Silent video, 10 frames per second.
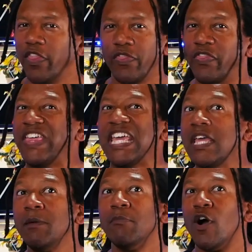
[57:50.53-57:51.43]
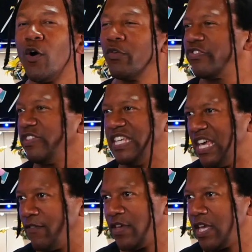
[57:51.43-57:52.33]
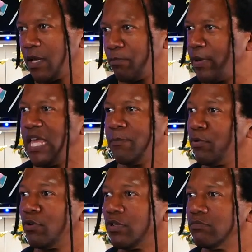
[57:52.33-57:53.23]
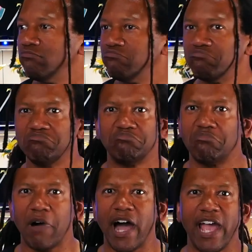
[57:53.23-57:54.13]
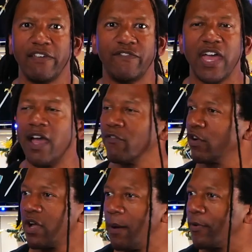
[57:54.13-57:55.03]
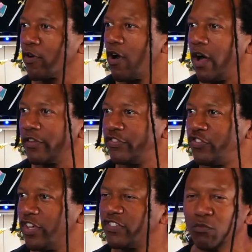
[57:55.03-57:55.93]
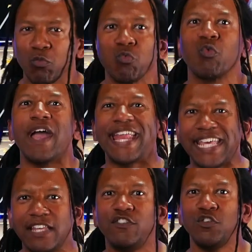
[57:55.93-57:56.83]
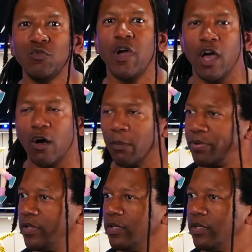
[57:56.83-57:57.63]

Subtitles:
The most giving people I've ever come across, just ready to help.